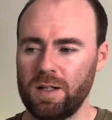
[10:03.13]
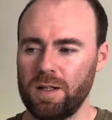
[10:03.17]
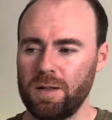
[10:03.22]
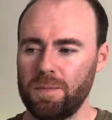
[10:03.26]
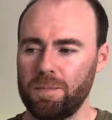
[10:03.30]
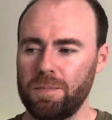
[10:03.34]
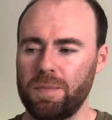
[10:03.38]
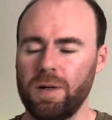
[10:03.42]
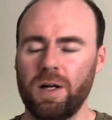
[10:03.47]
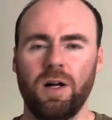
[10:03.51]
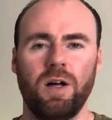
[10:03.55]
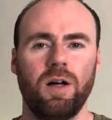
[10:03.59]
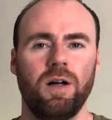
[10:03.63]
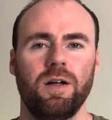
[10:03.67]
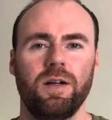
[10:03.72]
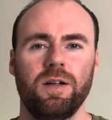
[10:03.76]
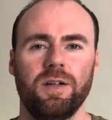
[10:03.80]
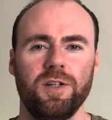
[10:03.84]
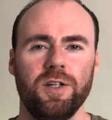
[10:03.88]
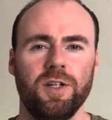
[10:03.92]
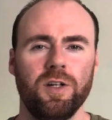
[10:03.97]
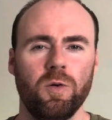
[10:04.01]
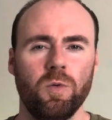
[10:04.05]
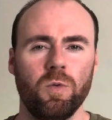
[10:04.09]
but
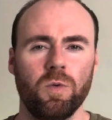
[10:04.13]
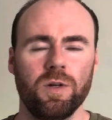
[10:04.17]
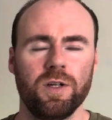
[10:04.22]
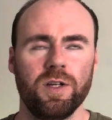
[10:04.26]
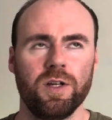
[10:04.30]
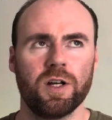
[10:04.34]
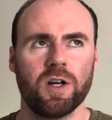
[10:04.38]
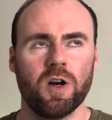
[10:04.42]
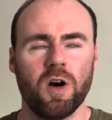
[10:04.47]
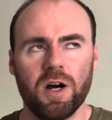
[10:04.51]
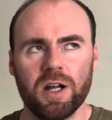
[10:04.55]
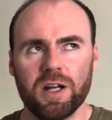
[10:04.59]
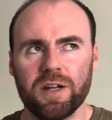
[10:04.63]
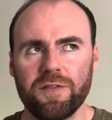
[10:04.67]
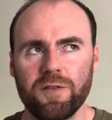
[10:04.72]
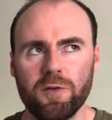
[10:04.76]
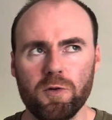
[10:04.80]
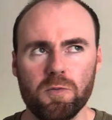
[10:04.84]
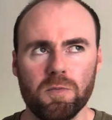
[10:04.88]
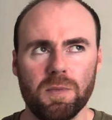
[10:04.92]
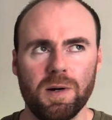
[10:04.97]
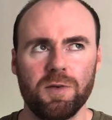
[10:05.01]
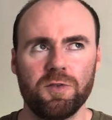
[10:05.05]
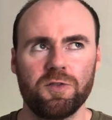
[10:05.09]
you kind of
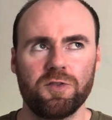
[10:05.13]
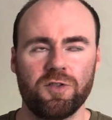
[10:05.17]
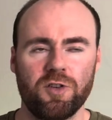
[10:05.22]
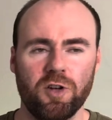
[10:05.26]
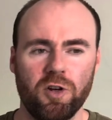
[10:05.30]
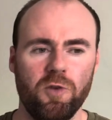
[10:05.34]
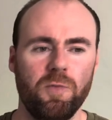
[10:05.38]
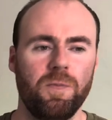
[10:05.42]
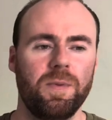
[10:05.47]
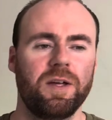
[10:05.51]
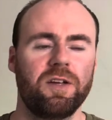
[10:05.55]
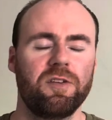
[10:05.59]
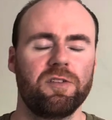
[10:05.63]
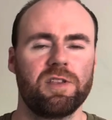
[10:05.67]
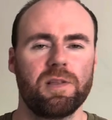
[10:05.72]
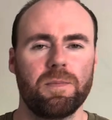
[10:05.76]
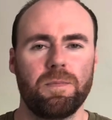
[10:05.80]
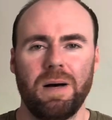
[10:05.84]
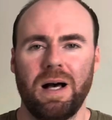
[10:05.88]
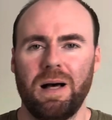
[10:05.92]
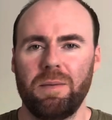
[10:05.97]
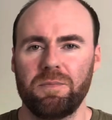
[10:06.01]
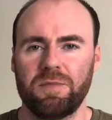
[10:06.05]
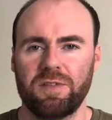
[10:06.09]
almost do because the
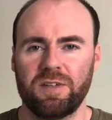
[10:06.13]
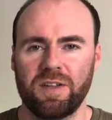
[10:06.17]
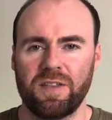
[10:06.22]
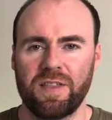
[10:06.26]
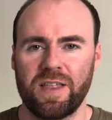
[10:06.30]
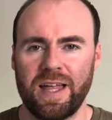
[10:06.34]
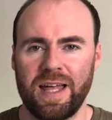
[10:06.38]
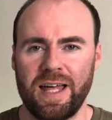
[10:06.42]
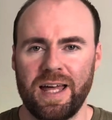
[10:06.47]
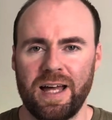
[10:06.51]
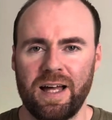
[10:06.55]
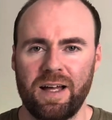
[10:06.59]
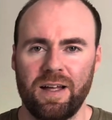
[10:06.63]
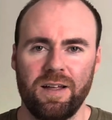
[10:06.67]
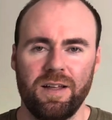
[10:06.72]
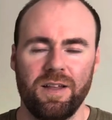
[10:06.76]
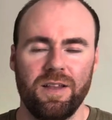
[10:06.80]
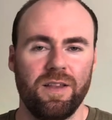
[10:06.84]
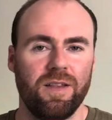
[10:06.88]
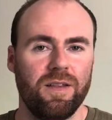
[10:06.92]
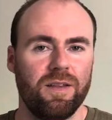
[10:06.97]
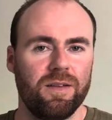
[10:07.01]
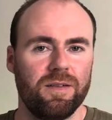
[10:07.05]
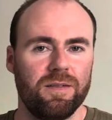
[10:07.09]
pumps are there.
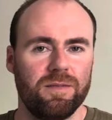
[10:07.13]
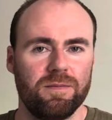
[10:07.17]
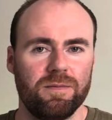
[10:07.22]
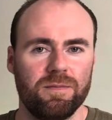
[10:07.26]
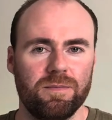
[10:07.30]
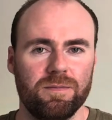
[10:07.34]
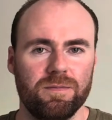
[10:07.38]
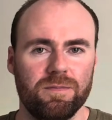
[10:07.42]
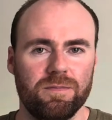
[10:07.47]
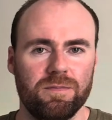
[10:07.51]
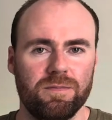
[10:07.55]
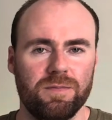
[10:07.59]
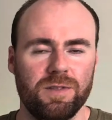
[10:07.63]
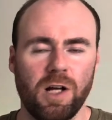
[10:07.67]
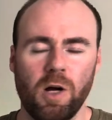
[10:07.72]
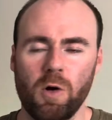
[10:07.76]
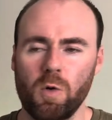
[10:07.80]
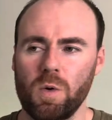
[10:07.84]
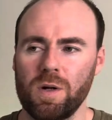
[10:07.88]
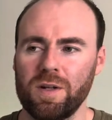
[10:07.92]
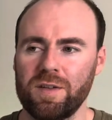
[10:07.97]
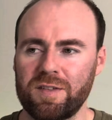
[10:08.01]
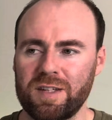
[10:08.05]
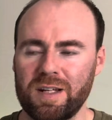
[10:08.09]
No
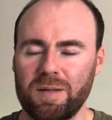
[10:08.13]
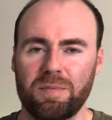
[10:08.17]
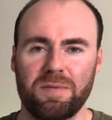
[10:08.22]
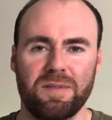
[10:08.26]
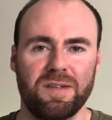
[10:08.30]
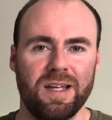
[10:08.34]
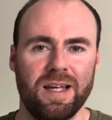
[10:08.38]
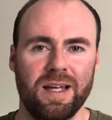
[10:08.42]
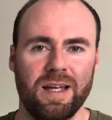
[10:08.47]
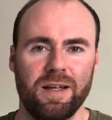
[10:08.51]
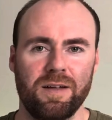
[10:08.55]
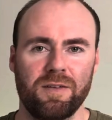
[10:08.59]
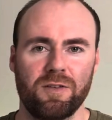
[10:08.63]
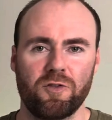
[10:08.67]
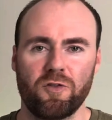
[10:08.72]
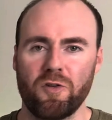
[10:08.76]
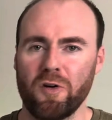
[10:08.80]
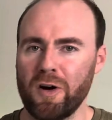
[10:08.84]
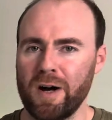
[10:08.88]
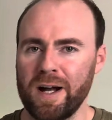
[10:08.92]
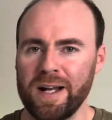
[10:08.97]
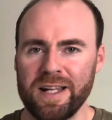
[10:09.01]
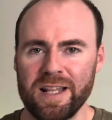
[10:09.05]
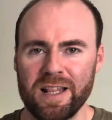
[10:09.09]
one's upset
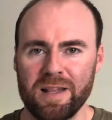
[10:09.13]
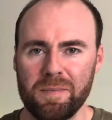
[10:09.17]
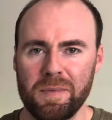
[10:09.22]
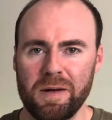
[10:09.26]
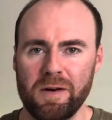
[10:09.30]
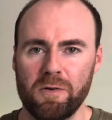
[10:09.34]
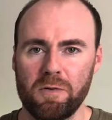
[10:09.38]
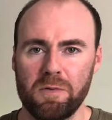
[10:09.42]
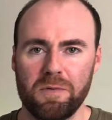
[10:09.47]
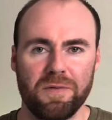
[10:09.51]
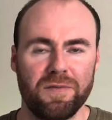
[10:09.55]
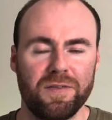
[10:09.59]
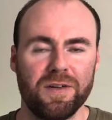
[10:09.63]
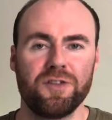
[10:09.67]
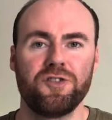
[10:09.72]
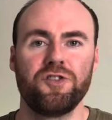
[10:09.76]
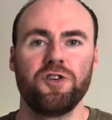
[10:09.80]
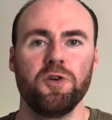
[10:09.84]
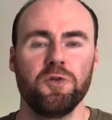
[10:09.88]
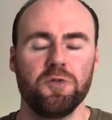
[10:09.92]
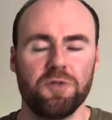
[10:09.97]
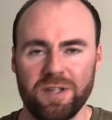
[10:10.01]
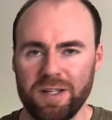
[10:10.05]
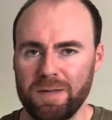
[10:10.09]
crying in the mirror with a
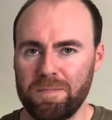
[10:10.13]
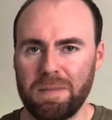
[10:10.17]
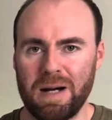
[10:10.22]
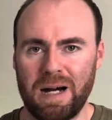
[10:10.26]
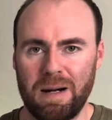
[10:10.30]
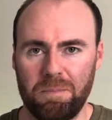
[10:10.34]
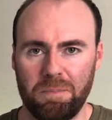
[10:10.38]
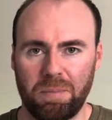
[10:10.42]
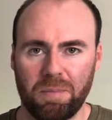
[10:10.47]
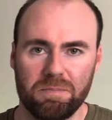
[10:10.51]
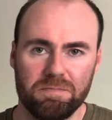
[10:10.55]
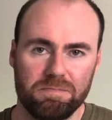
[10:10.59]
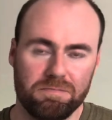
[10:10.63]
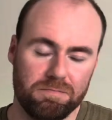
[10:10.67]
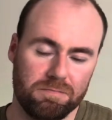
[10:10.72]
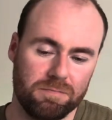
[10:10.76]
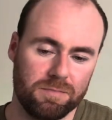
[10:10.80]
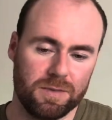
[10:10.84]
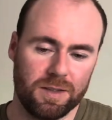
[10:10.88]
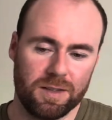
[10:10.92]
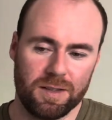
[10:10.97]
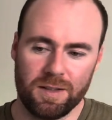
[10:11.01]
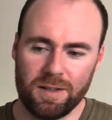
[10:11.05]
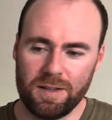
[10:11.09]
juicy pump.
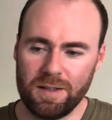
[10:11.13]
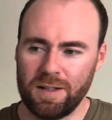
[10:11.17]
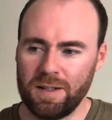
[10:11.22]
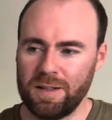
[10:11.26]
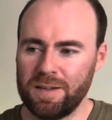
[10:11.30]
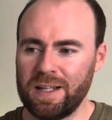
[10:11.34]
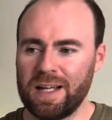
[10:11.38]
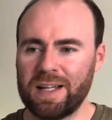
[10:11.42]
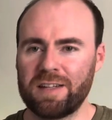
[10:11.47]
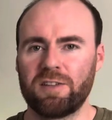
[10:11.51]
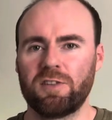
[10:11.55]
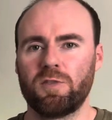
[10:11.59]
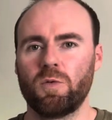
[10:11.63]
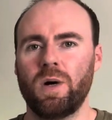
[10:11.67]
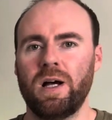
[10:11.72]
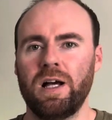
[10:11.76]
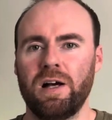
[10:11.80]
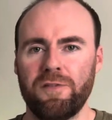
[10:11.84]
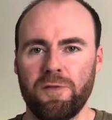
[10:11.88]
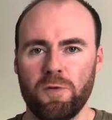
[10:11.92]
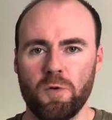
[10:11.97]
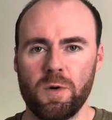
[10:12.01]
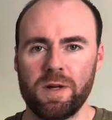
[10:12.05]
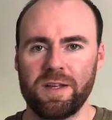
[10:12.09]
That's the way
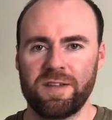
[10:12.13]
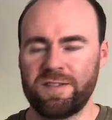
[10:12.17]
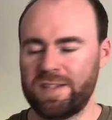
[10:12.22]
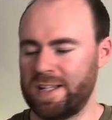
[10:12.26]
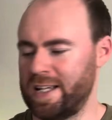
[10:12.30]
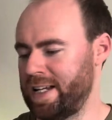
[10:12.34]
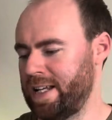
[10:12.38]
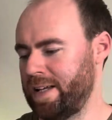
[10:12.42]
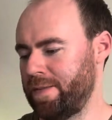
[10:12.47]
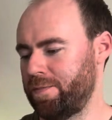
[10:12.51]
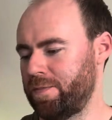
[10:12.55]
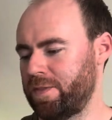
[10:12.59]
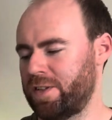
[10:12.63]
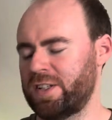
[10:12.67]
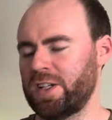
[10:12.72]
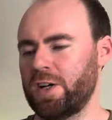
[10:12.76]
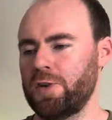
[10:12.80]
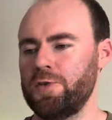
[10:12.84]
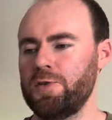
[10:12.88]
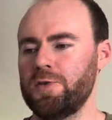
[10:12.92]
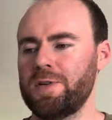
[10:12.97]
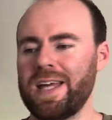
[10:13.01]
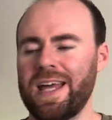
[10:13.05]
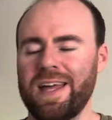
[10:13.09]
I've always said it. So
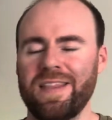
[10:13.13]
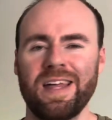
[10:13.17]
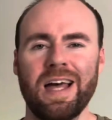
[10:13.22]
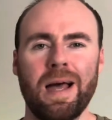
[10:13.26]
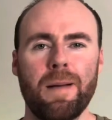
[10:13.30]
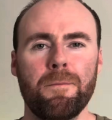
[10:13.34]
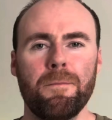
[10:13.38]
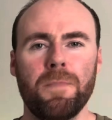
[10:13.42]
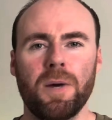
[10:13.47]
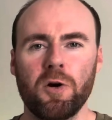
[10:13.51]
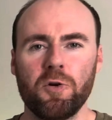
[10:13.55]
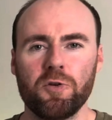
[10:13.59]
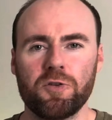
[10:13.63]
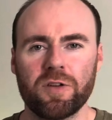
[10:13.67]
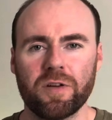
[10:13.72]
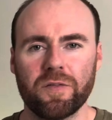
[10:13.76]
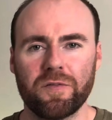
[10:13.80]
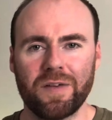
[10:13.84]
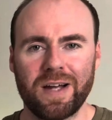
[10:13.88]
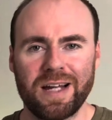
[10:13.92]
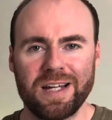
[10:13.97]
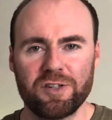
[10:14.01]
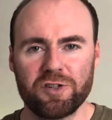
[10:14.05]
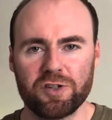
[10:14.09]
you get that
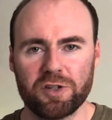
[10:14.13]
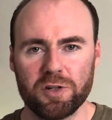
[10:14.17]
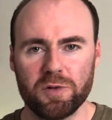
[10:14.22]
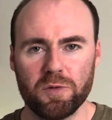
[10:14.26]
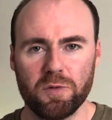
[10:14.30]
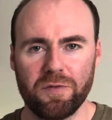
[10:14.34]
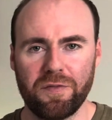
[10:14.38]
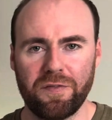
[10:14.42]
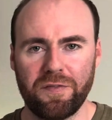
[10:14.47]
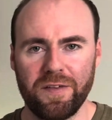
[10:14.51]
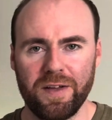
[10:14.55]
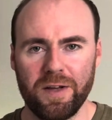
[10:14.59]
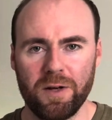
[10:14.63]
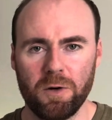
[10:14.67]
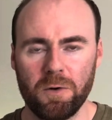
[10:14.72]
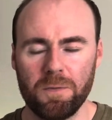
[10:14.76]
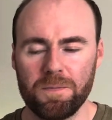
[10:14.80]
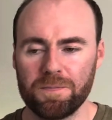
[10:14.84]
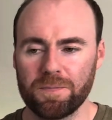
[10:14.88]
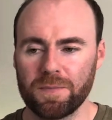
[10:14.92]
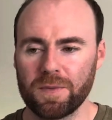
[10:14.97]
motivational feel.